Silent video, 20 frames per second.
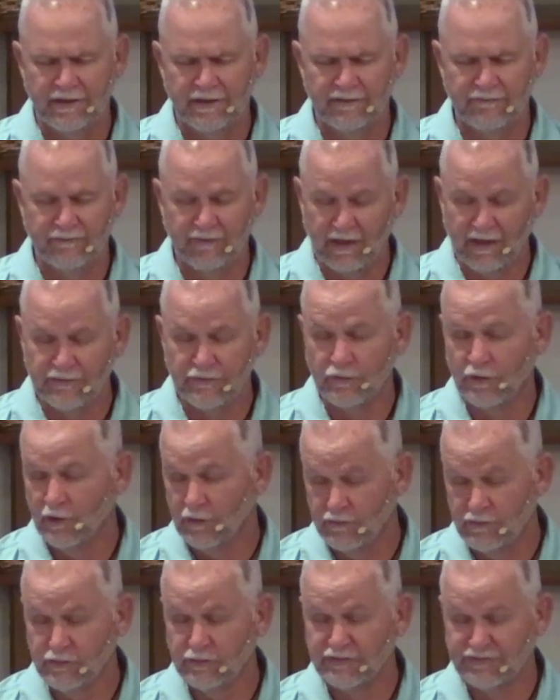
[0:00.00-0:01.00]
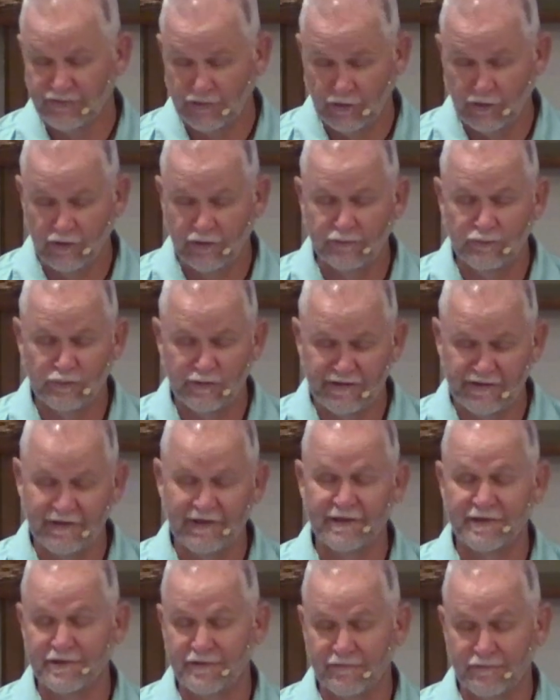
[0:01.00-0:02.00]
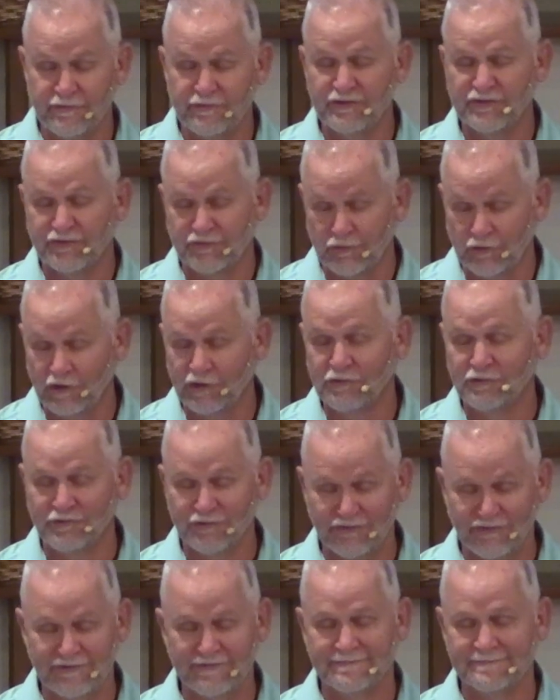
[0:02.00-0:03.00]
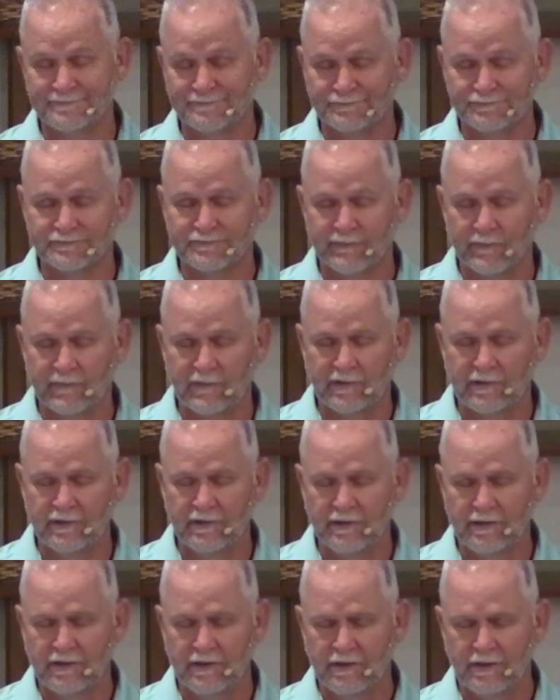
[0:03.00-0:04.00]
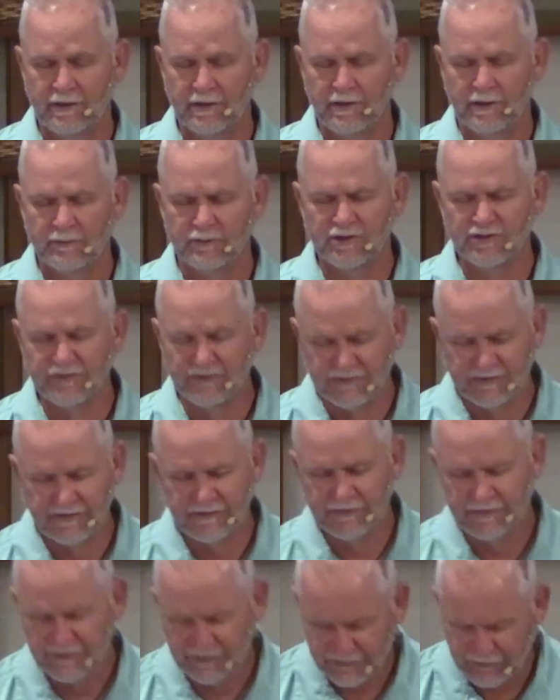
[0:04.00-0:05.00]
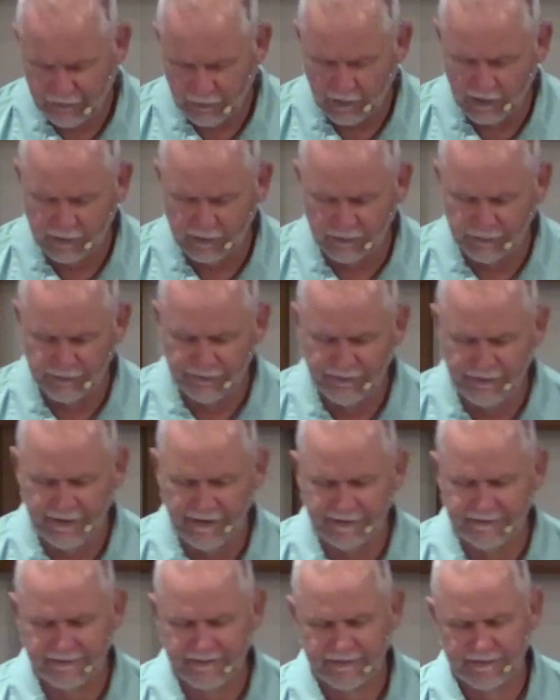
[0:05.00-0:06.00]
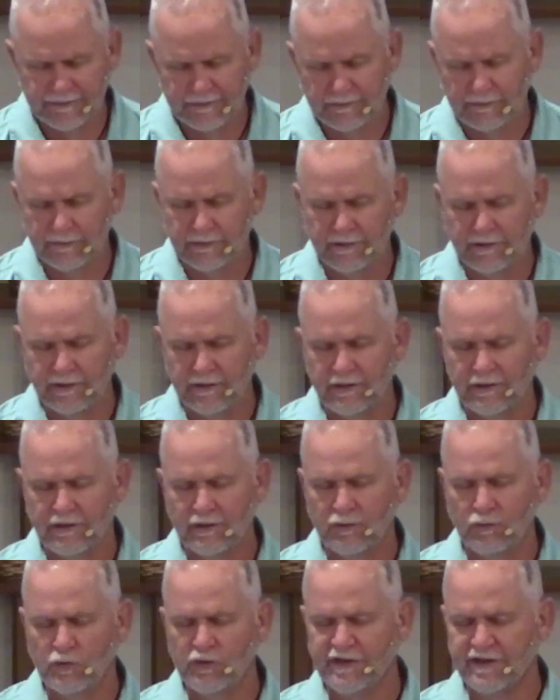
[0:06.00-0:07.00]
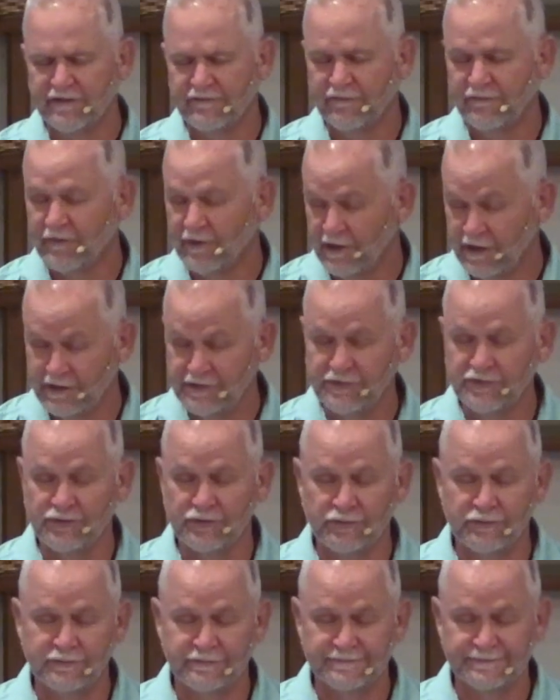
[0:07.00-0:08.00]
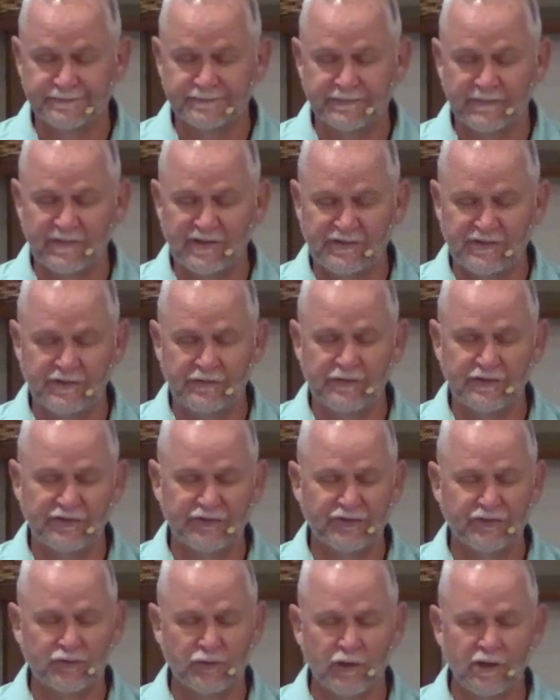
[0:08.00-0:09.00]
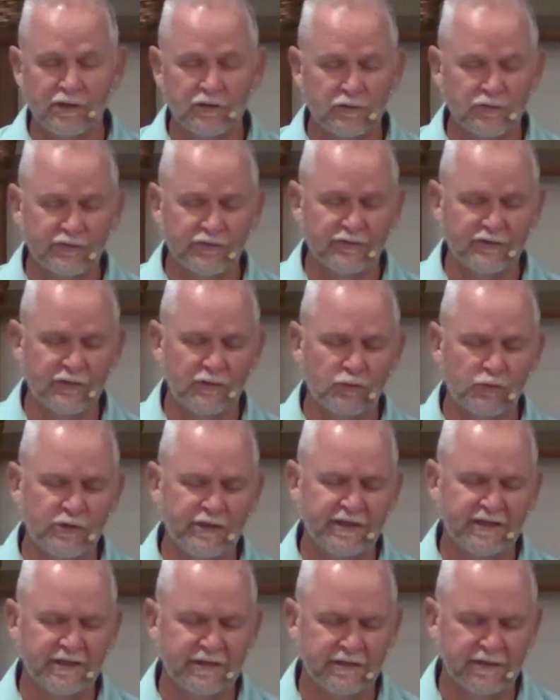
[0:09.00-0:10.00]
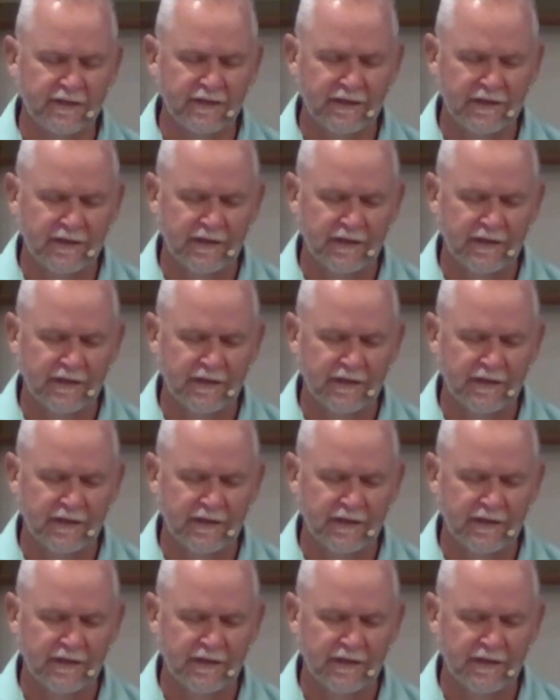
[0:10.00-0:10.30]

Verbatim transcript: And Father, although it's hard, we thank you for the struggles. Because it's in the struggles that we can find you. It's in the struggles that we can